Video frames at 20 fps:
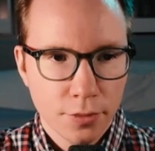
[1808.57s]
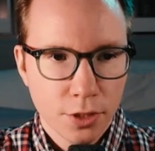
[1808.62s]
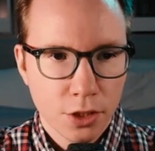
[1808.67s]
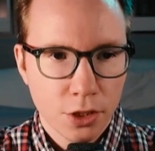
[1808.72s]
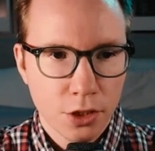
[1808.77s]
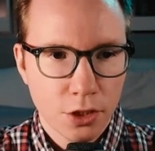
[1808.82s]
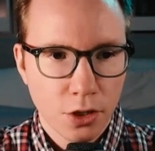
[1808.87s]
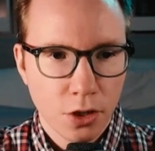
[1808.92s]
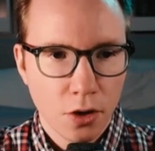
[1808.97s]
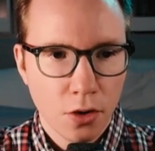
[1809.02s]

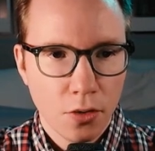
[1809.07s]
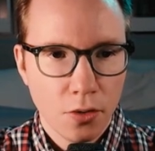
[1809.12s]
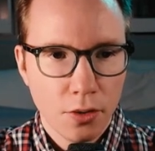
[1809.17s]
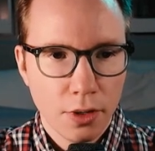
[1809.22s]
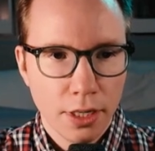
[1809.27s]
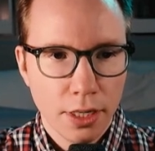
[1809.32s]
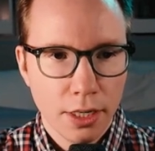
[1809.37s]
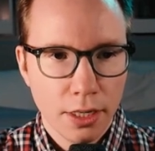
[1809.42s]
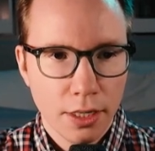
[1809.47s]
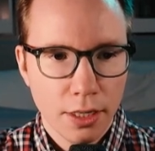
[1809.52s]
So
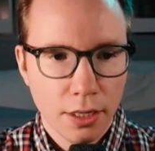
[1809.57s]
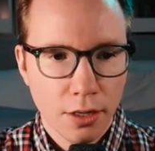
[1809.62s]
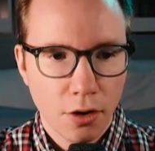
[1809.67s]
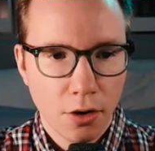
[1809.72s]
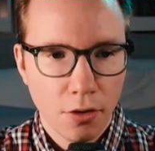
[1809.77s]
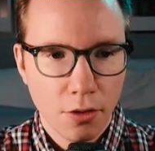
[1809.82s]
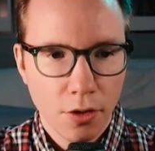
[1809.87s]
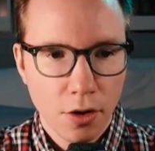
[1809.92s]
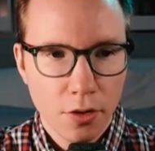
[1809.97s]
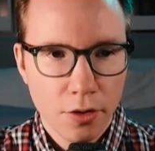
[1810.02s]

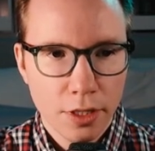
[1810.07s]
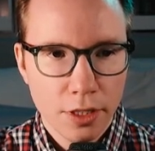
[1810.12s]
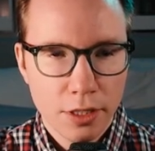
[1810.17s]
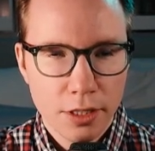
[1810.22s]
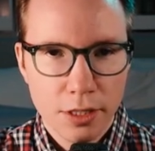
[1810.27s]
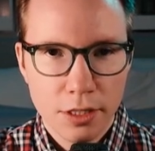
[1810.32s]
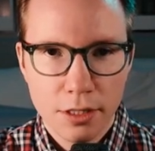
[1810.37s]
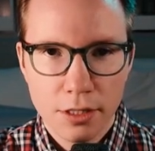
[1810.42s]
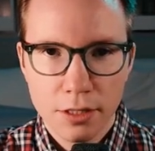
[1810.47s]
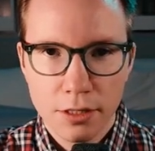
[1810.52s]
although
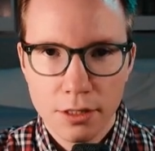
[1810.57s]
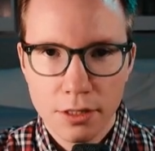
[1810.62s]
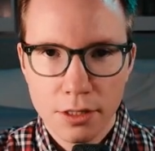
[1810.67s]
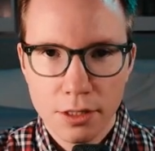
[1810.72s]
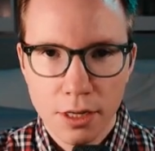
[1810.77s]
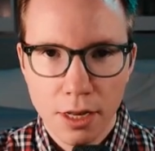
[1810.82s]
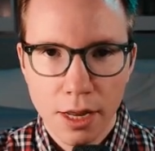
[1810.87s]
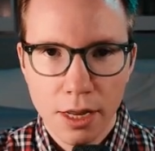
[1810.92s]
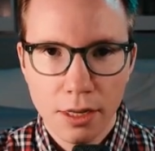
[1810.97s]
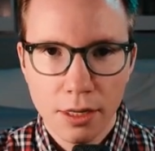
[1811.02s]
it's
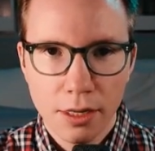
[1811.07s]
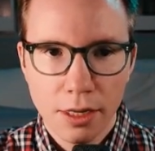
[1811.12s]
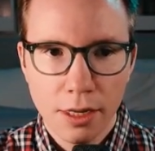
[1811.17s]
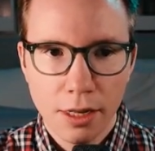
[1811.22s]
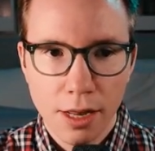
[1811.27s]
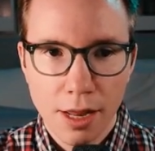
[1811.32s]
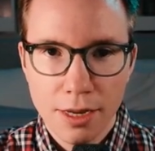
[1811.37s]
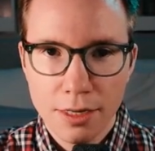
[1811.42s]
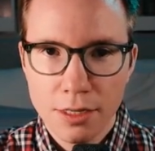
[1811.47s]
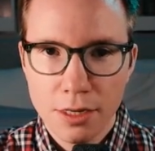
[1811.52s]
slightly
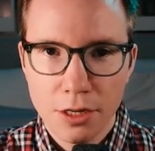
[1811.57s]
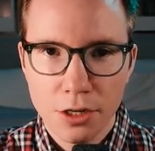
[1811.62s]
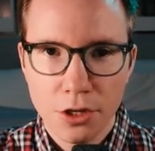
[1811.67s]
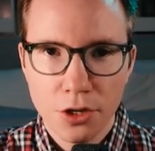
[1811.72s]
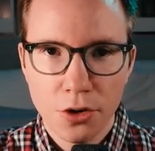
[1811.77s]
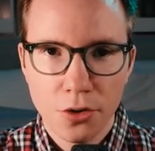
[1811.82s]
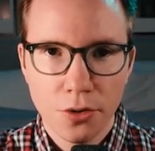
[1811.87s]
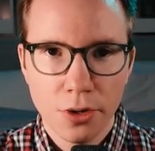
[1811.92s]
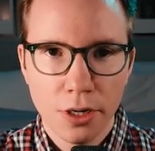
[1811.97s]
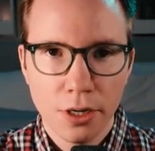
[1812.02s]
less
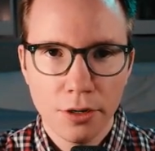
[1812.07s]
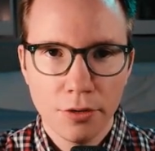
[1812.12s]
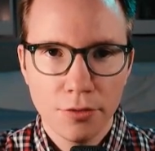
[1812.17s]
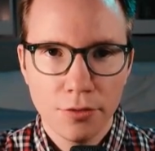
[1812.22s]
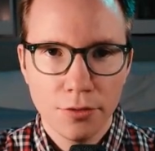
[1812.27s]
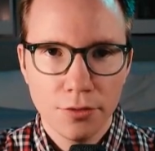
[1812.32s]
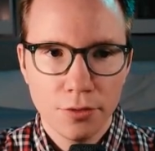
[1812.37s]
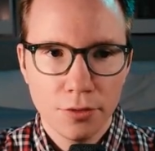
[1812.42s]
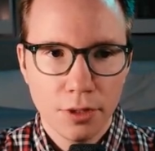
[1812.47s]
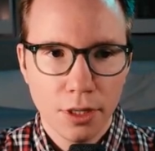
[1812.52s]

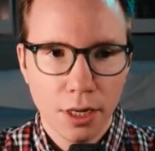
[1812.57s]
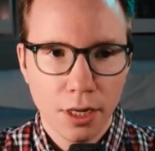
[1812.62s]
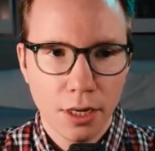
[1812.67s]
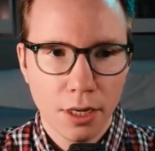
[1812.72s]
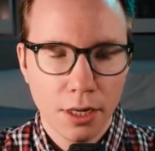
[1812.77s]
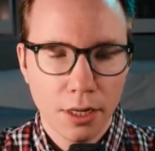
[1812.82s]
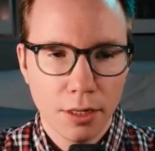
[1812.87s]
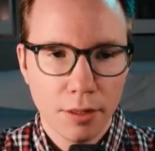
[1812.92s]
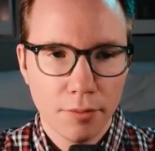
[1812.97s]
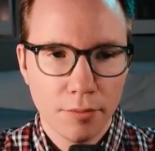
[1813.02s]
intuitive,
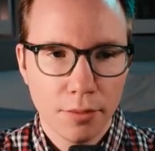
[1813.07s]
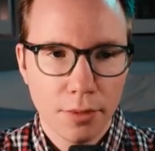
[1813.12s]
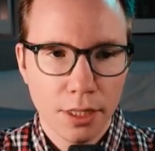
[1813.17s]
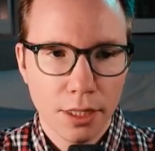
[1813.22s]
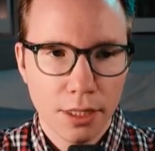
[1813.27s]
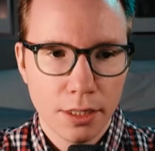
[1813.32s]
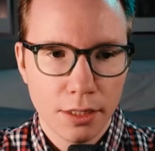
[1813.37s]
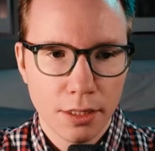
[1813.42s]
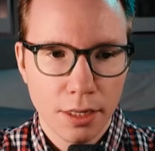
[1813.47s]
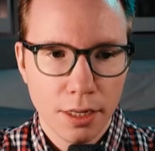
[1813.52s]

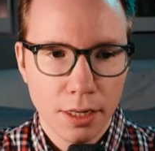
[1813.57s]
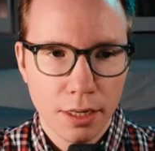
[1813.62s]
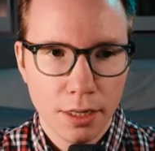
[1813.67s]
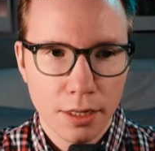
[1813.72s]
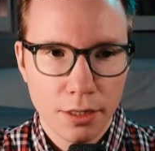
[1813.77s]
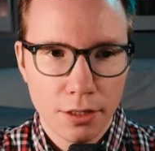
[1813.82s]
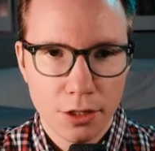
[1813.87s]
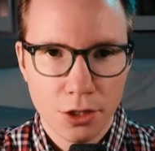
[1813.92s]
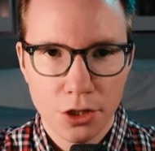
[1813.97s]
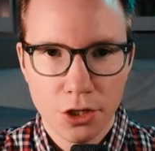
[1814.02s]
it
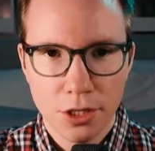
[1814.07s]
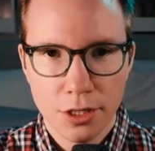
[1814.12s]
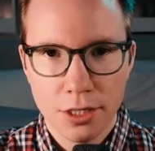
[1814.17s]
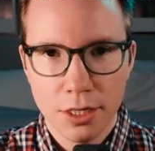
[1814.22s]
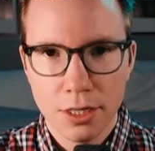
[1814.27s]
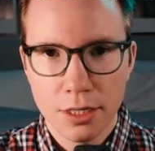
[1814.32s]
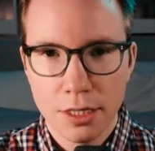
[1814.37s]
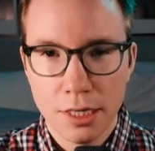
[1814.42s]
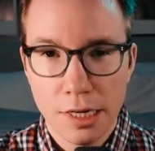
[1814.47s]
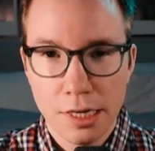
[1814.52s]
is just
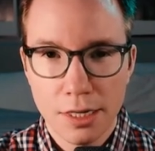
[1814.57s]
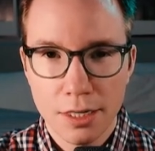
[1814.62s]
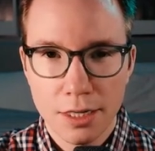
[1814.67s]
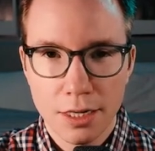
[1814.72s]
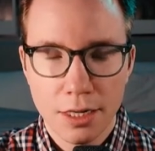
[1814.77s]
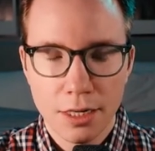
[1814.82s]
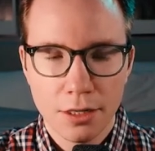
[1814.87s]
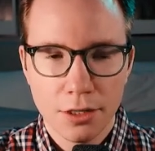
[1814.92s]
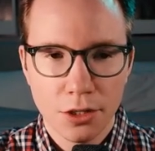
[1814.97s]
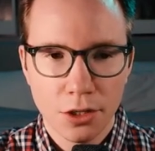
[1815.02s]
as
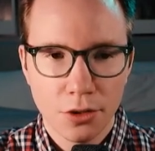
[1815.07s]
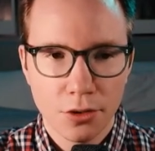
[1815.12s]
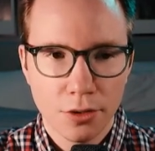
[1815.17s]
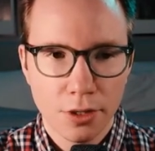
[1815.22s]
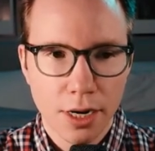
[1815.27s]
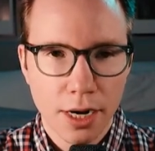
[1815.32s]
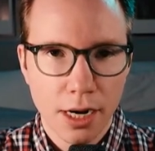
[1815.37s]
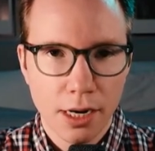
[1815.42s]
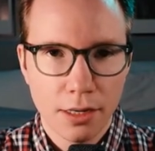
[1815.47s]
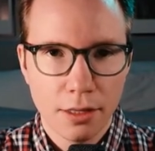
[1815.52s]
easy to
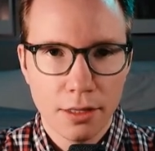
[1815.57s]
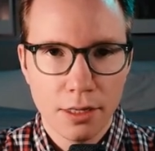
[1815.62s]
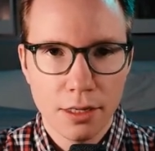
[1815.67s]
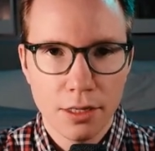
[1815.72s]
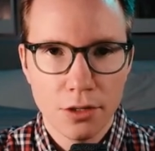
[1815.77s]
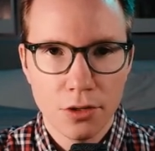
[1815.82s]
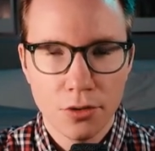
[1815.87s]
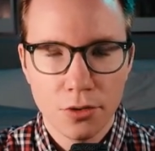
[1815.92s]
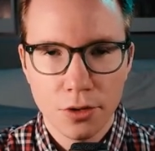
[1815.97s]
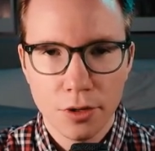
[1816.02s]
create
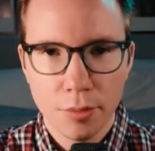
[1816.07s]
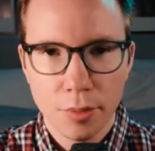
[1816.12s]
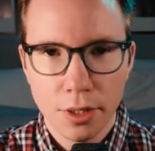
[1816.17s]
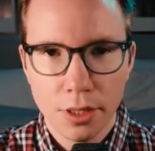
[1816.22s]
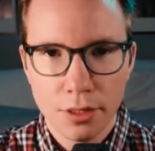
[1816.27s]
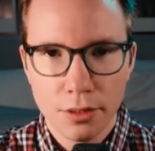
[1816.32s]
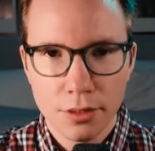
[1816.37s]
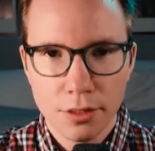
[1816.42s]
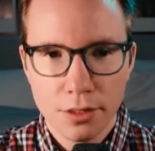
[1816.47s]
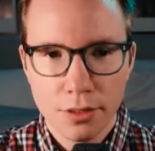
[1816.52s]
these
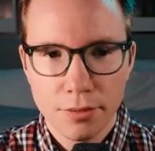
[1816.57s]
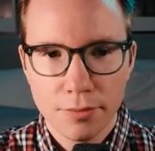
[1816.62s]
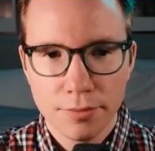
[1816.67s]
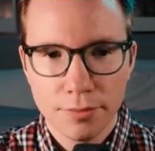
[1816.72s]
groupings.